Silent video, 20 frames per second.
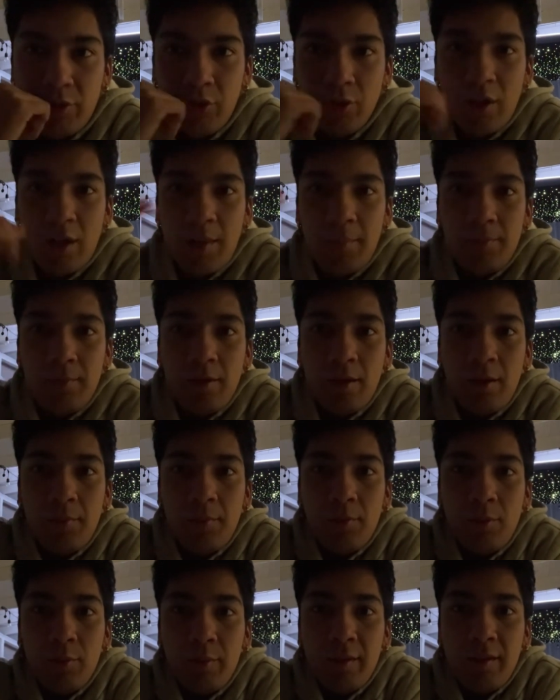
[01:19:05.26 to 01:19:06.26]
with your
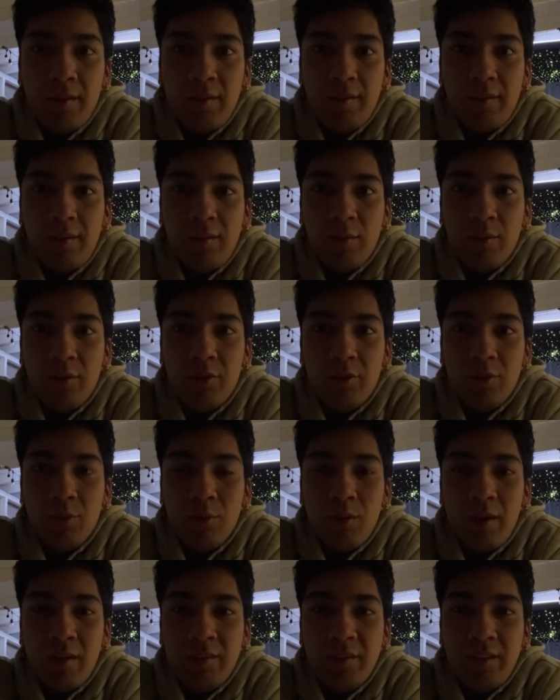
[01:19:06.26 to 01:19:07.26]
laptop so we can see
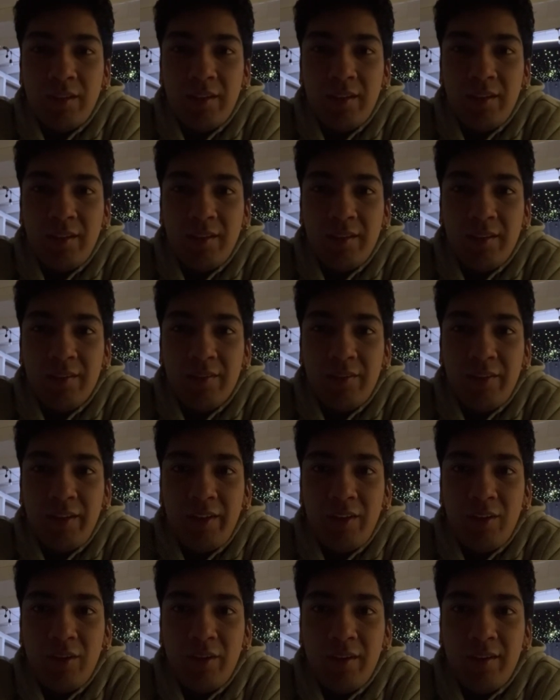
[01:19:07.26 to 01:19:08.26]
what you're watching the
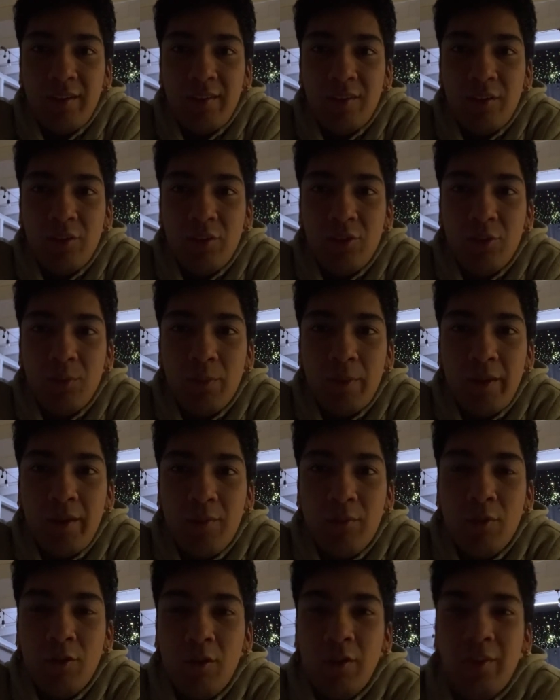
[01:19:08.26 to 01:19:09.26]
video and it's also
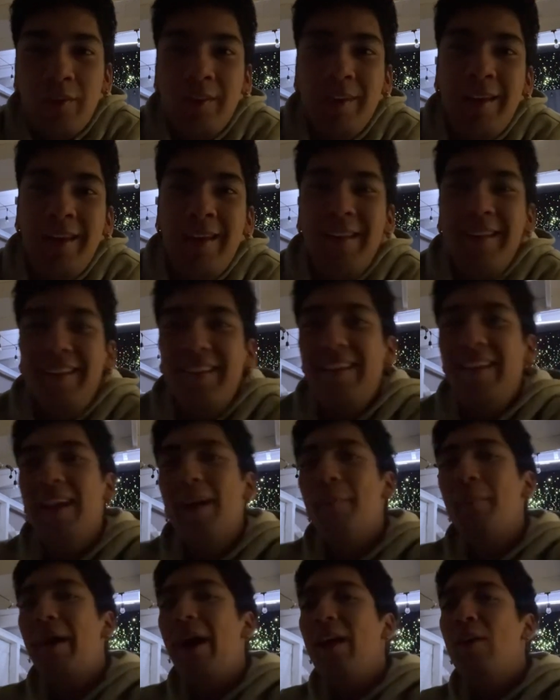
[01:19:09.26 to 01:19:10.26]
playing for us
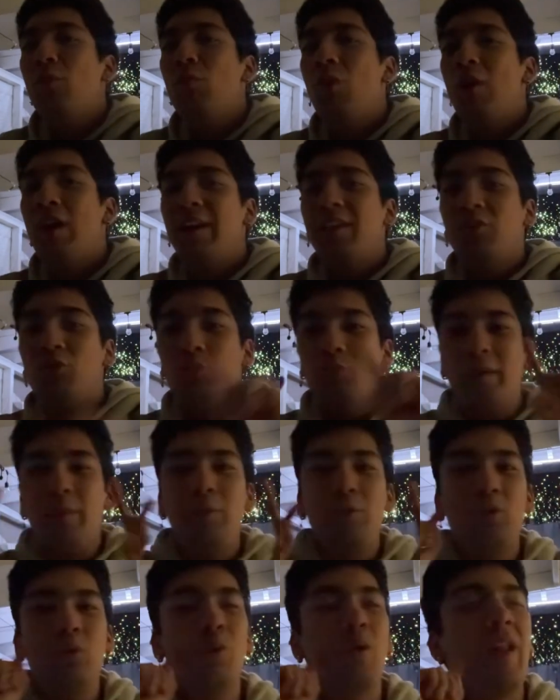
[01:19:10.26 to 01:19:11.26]
yeah but i don't want it
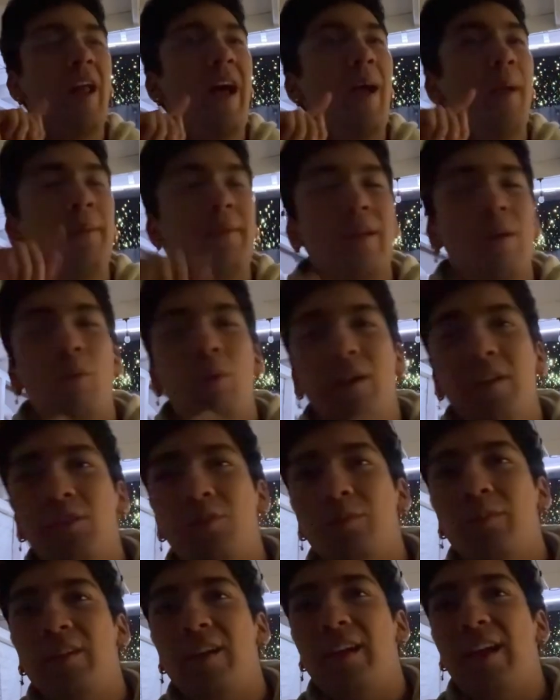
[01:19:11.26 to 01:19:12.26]
to be two lives i
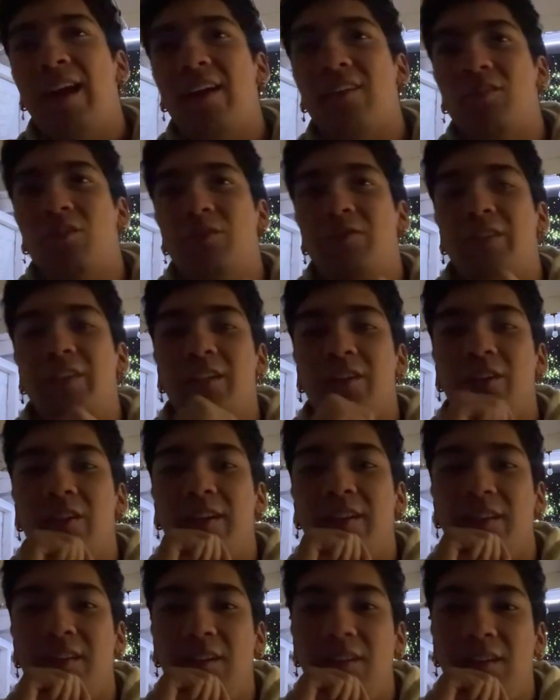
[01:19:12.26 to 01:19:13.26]
want it to be an actual
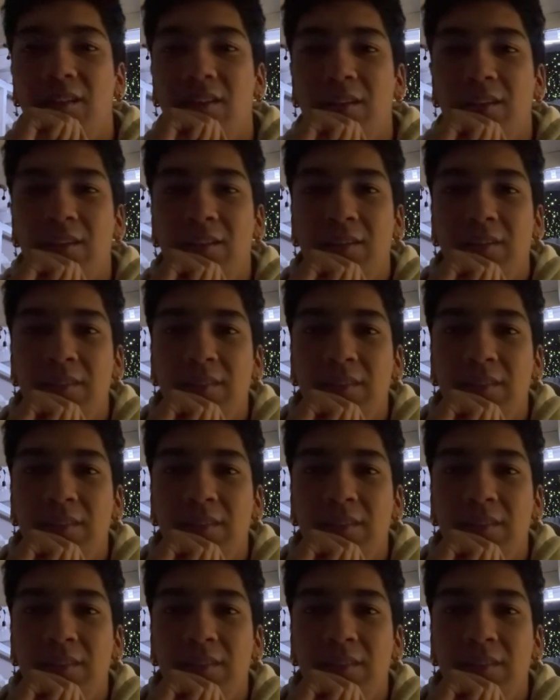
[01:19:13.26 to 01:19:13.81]
video i think